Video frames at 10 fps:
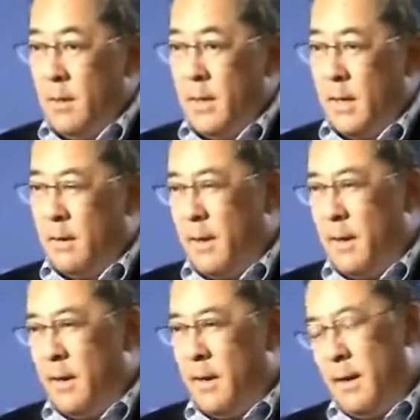Now,
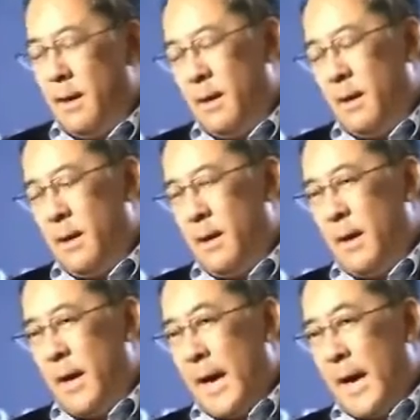
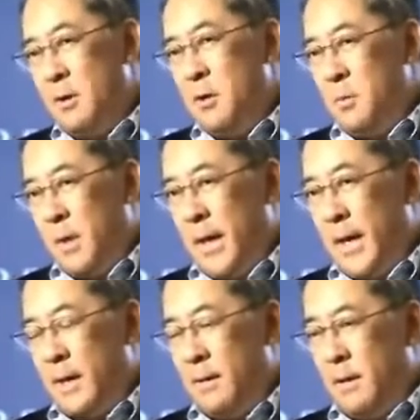how do you
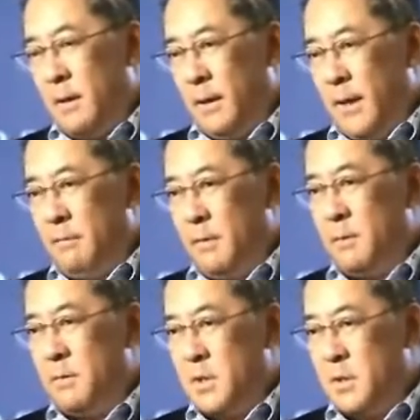get
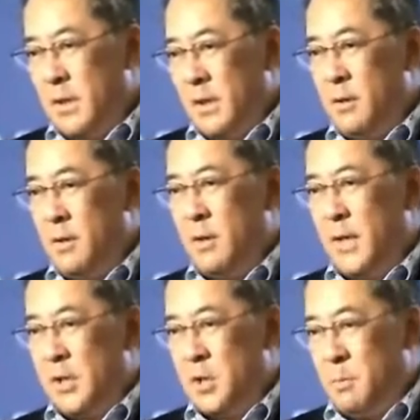11 senior,
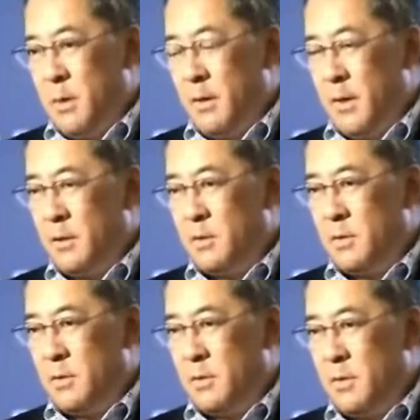
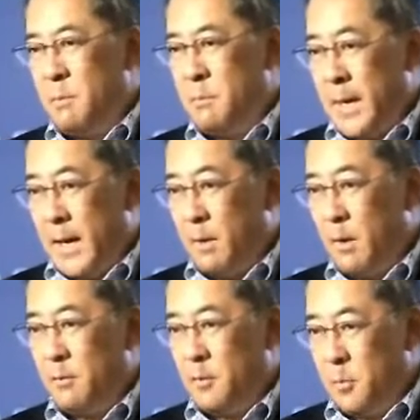experienced,
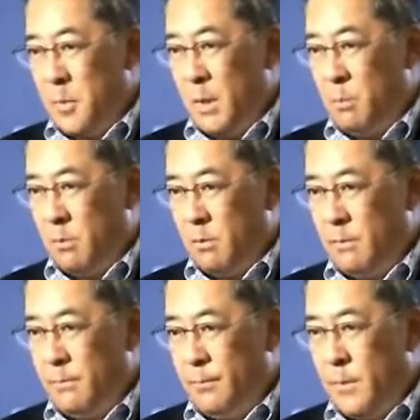powerful people
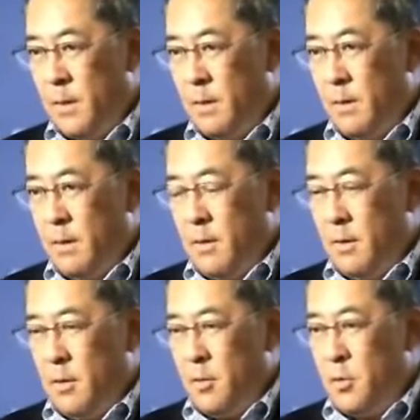
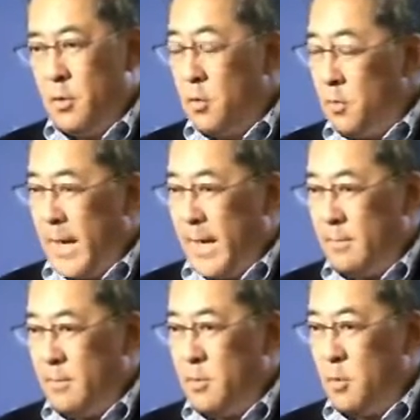to do that,
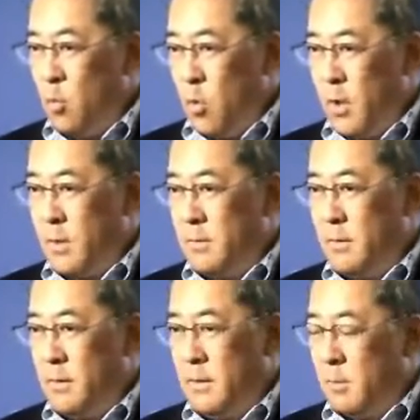to work
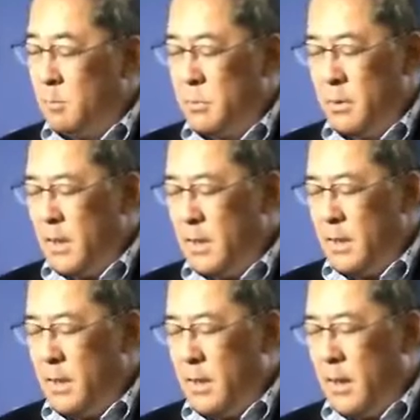
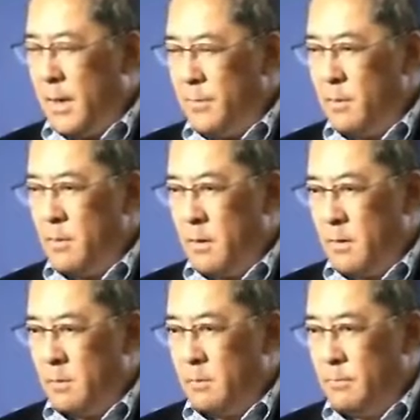completely on their
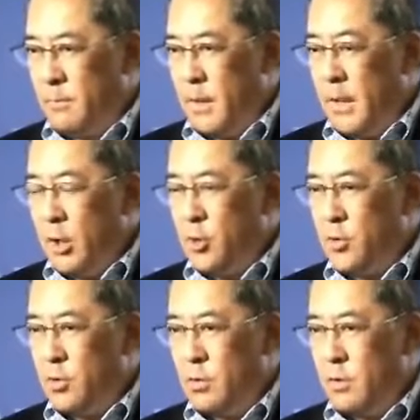own,
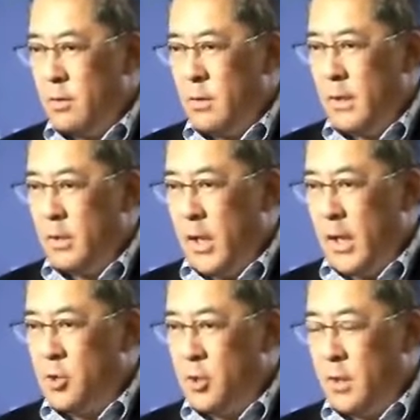each
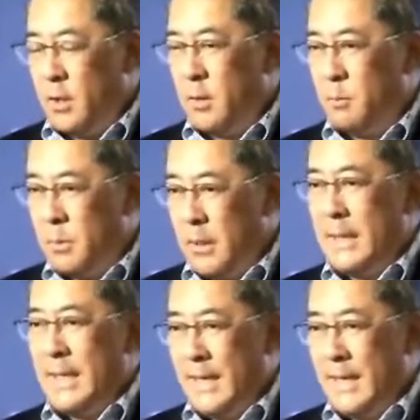engaging in completely